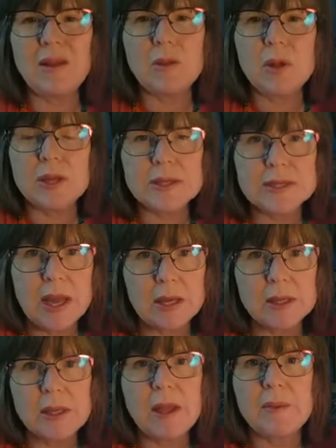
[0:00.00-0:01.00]
not look
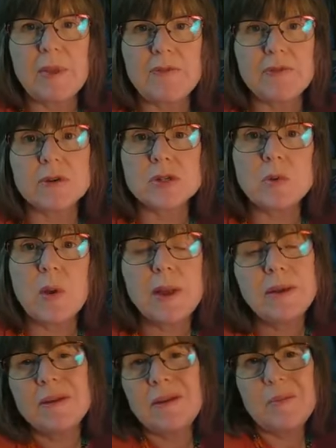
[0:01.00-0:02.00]
exactly like my first
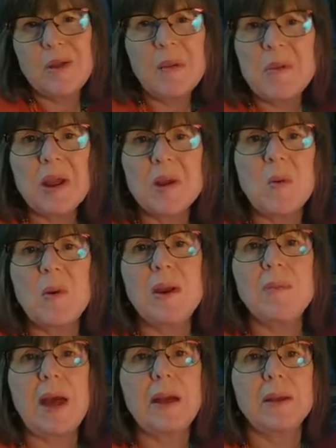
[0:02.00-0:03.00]
one, but I'm not gonna
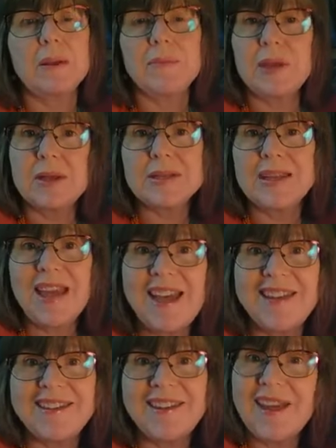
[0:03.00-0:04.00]
worry about it because
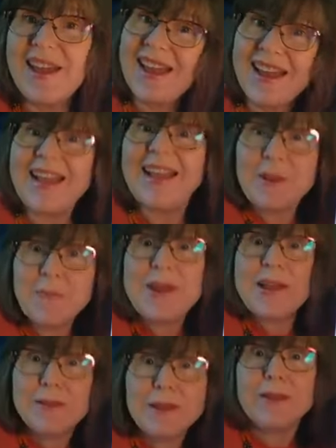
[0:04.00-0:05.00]
again, it can
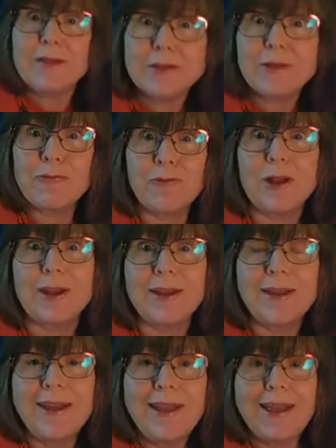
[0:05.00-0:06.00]
be a little different.
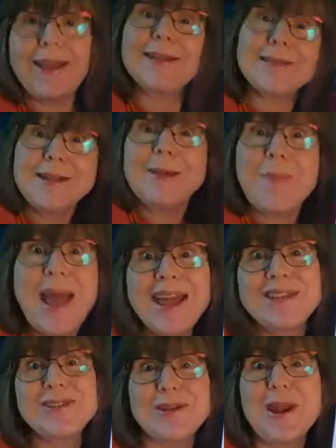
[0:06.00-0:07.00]
It's an
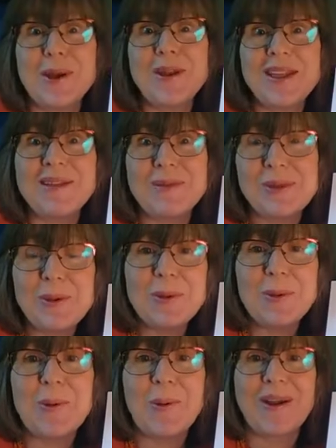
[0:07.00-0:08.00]
imaginary
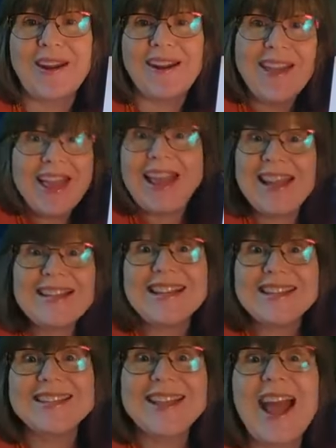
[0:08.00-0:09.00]
unicorn. It
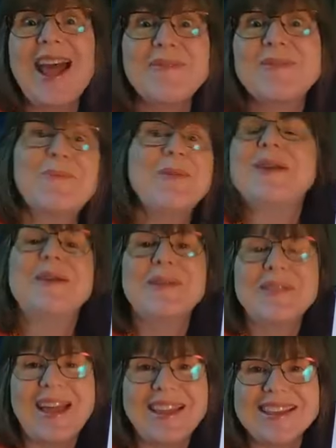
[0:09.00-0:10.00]
doesn't have to
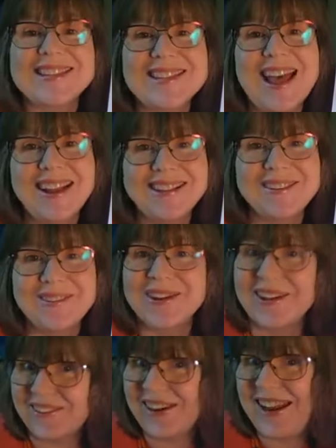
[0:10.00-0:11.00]
be like exactly
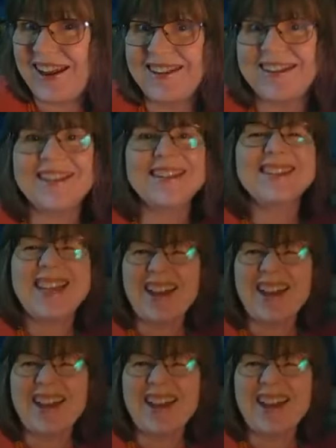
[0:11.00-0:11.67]
real, right? It doesn't